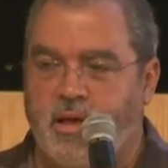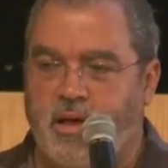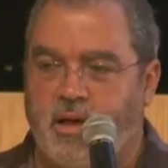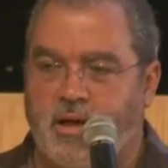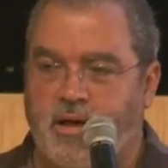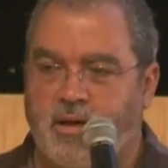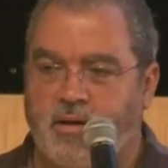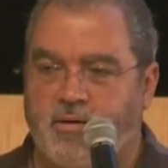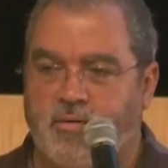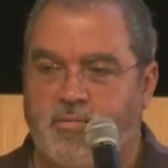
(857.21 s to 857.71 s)

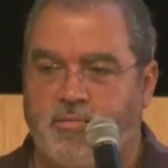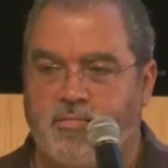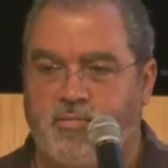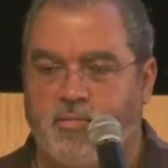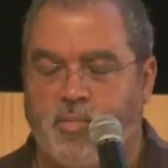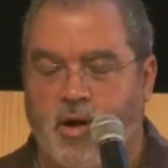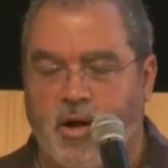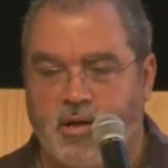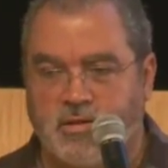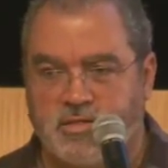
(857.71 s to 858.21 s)
um,
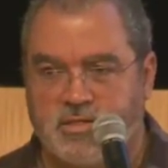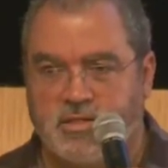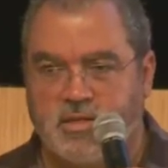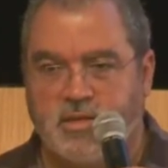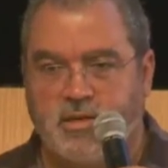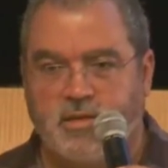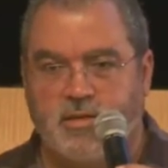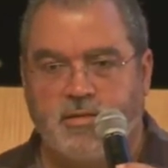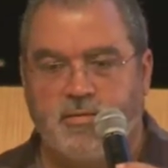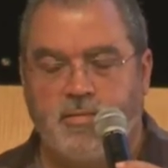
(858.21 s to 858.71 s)

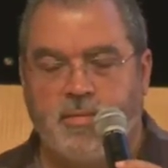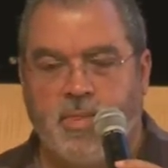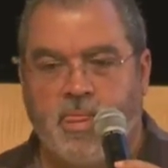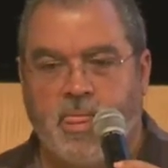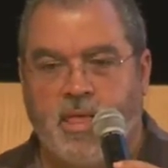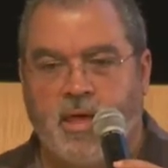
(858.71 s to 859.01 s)
Boston.